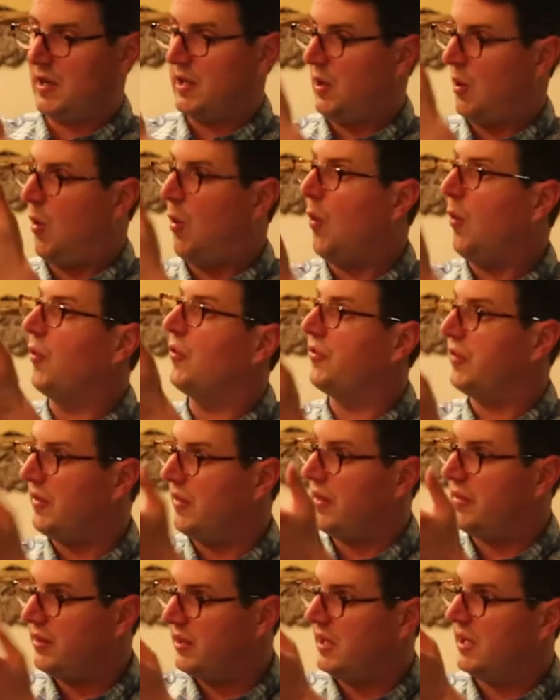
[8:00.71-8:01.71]
any holes
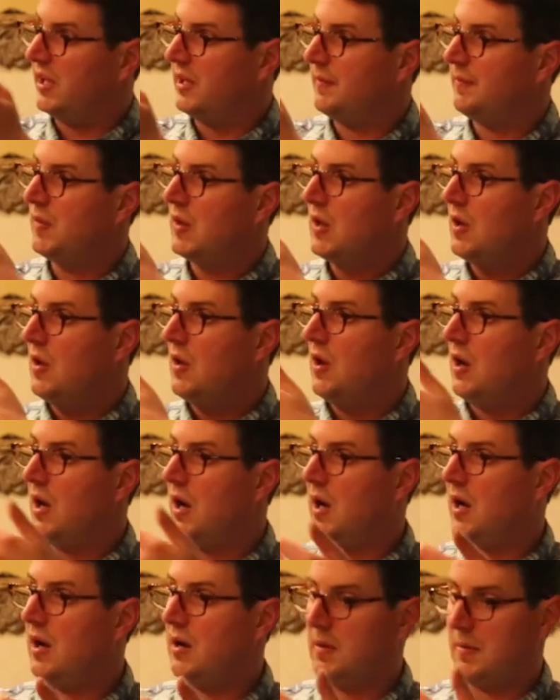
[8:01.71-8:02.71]
in the thing,
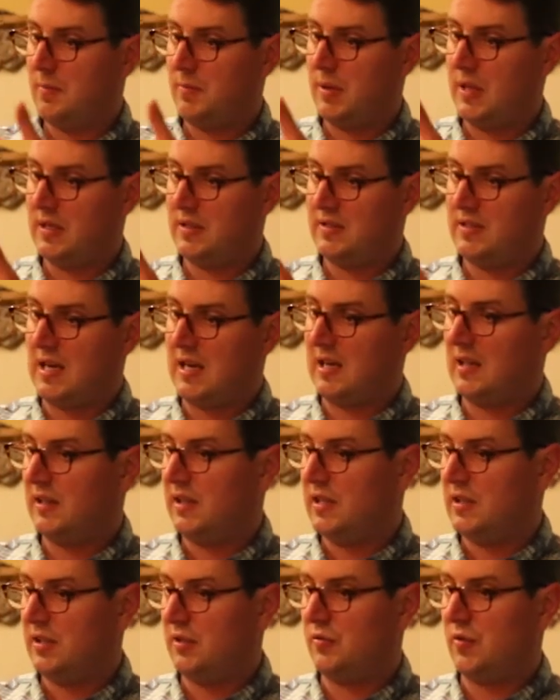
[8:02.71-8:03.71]
but
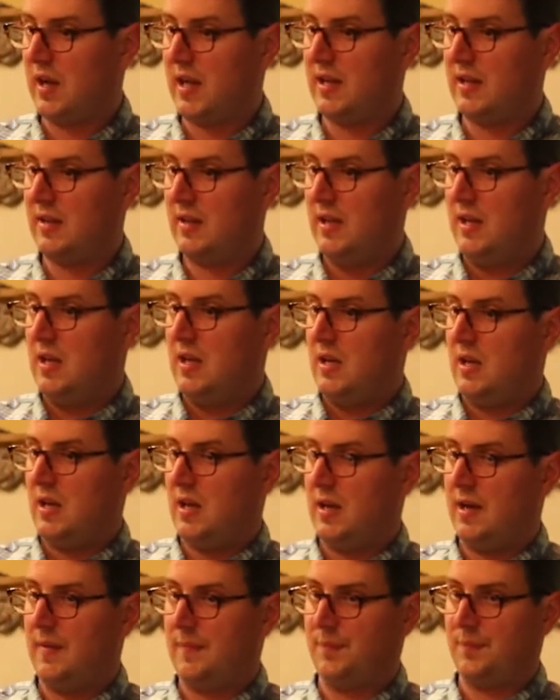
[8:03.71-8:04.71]
secondly, to try to
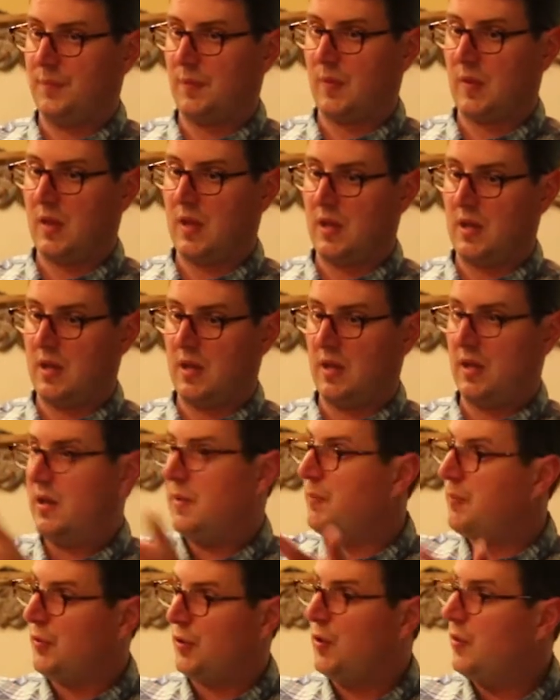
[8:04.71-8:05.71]

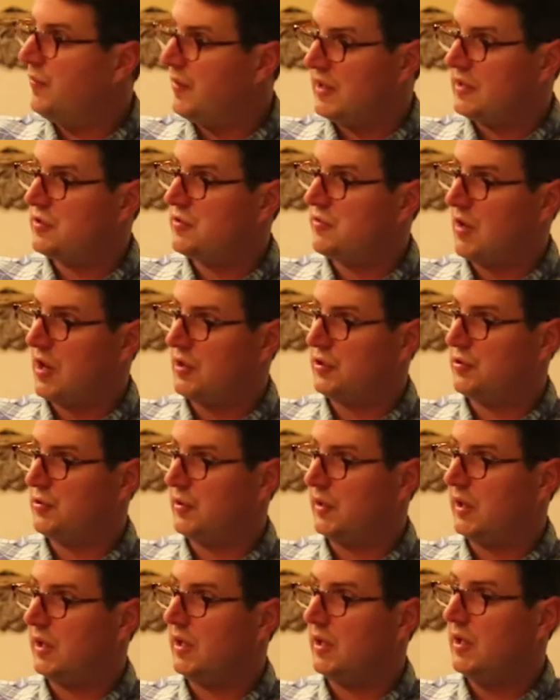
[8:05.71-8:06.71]
improve it
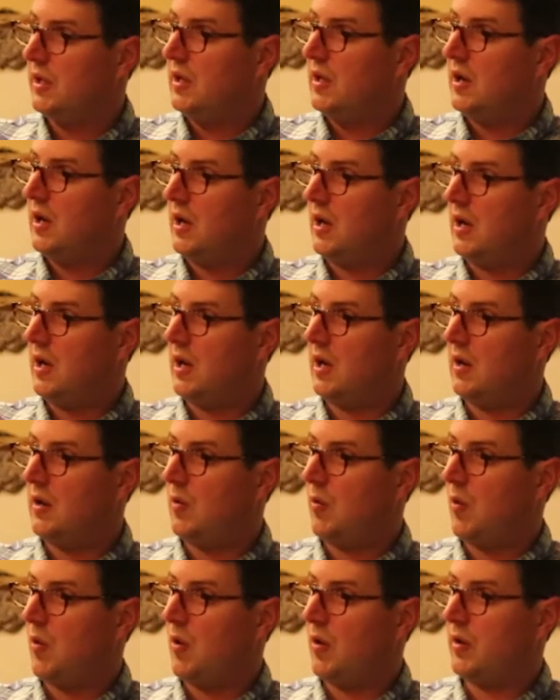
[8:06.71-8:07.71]
structurally,
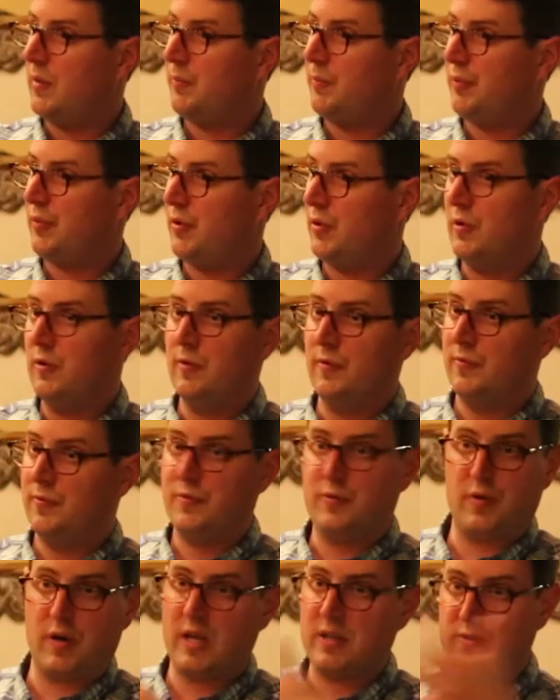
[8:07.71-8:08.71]
or
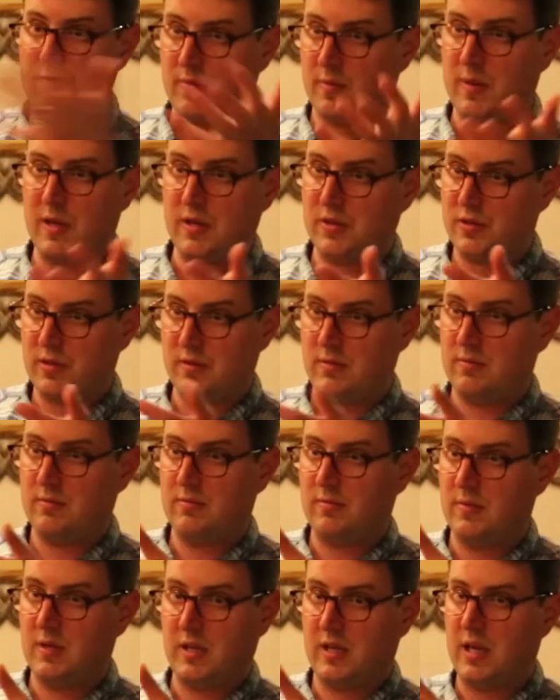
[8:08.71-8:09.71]
improve
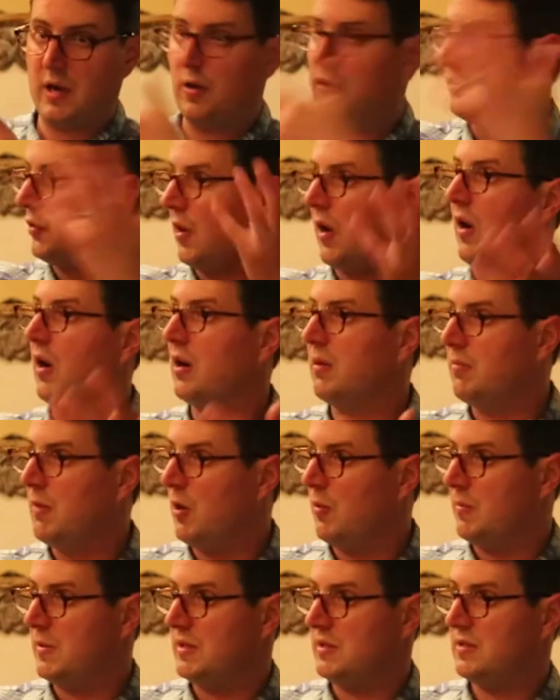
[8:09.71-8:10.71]
transformation, character arc
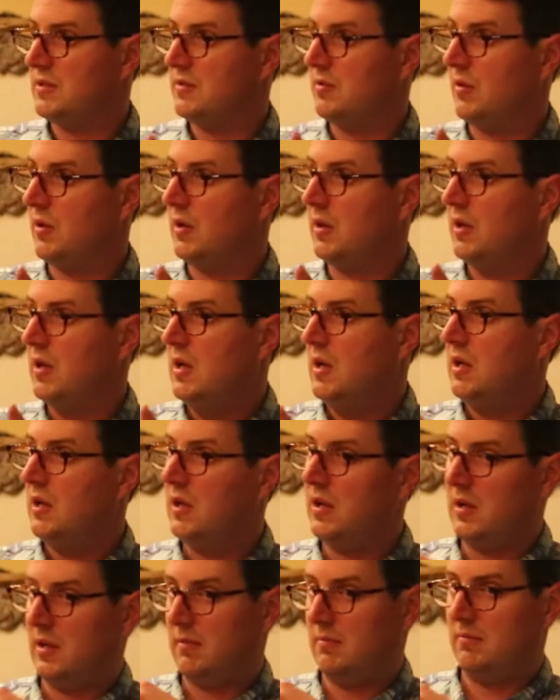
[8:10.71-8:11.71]
moments, or
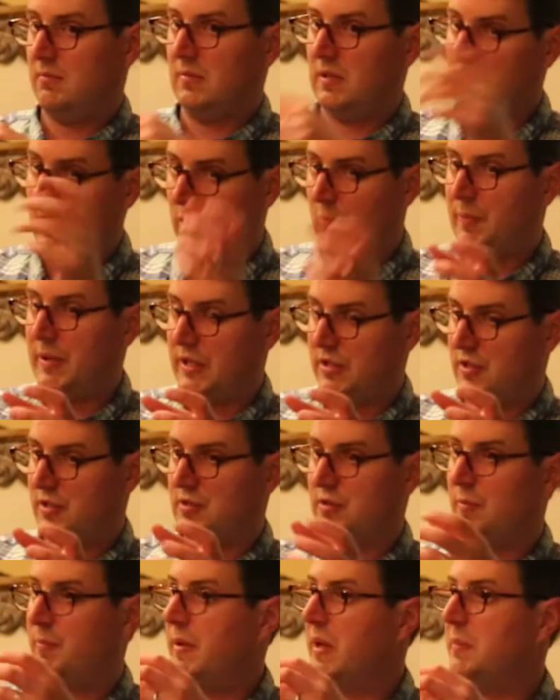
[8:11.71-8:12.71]
little
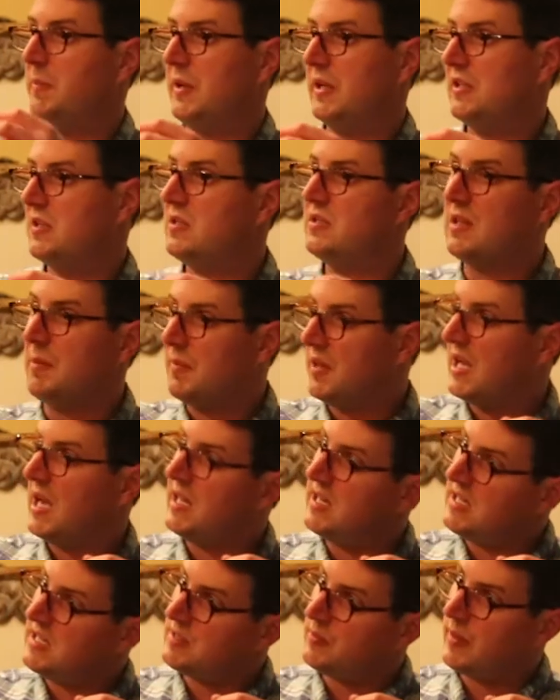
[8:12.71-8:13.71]
pitches or big pitches. Some of the
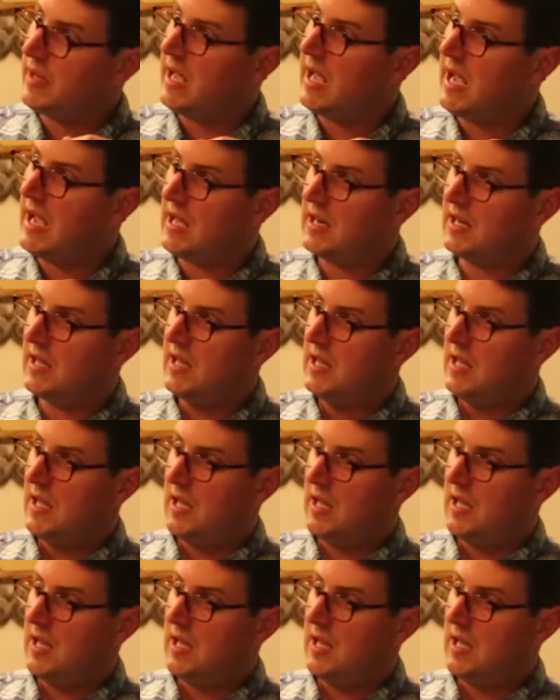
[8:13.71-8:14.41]
ideas we had